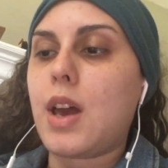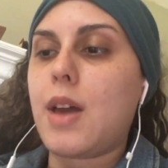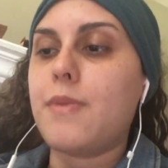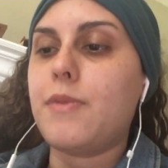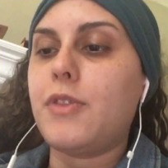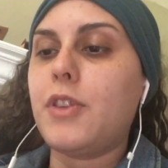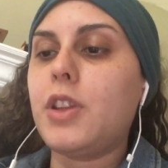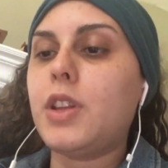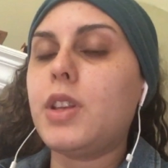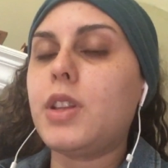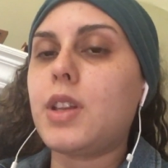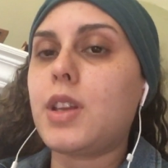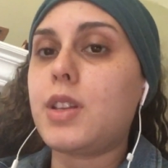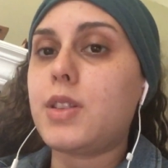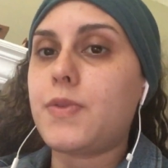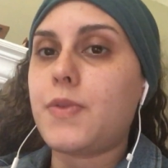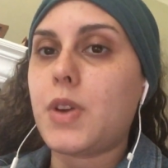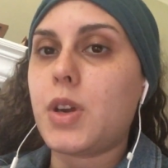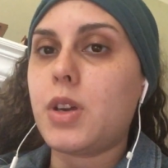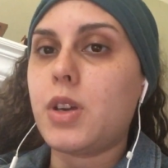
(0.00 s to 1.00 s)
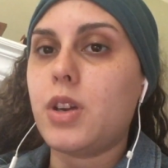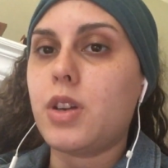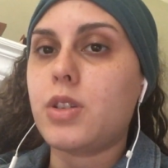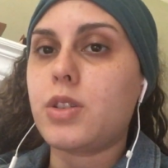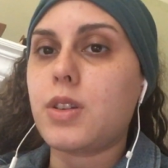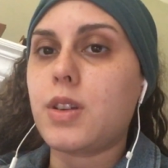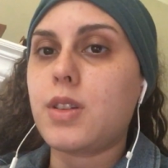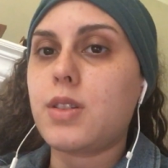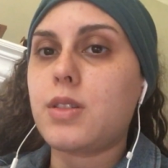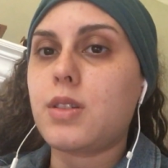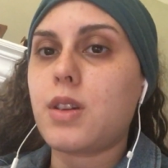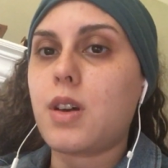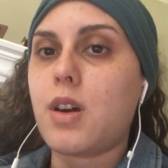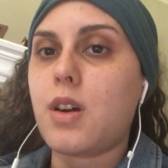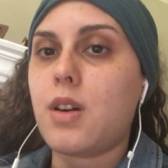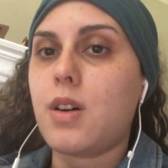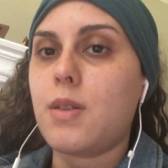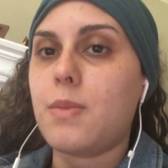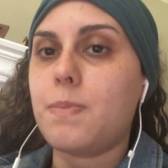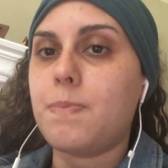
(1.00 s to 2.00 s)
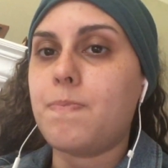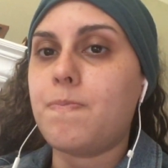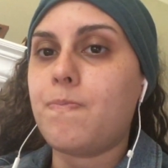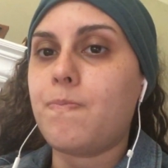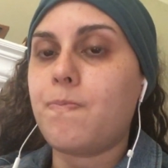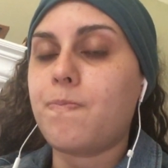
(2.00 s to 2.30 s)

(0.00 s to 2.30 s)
I'm feeling that it's very urgent, and